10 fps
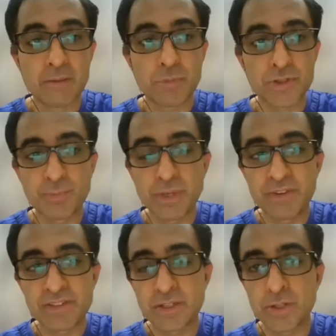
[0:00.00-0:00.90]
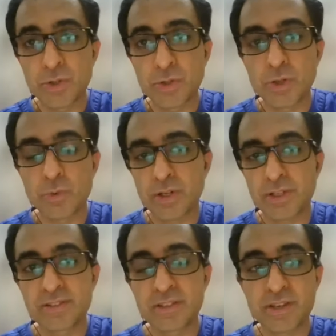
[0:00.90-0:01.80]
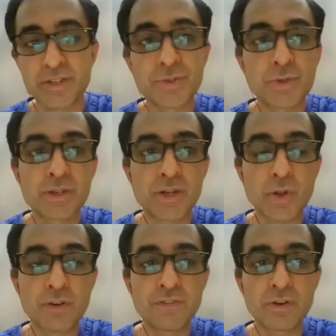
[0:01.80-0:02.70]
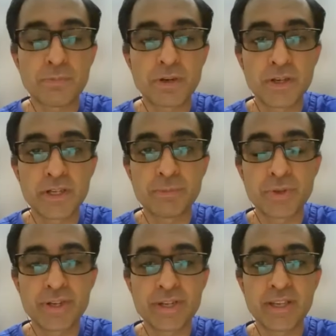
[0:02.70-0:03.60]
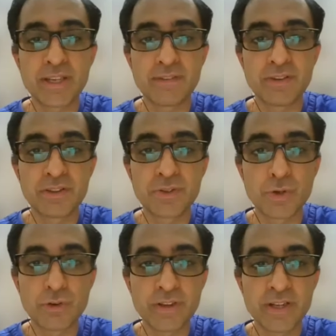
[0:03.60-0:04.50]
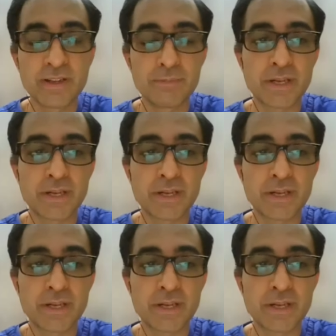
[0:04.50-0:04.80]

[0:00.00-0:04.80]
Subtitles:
Possibly we still don't know what is the threshold cutoff for herd immunity with COVID,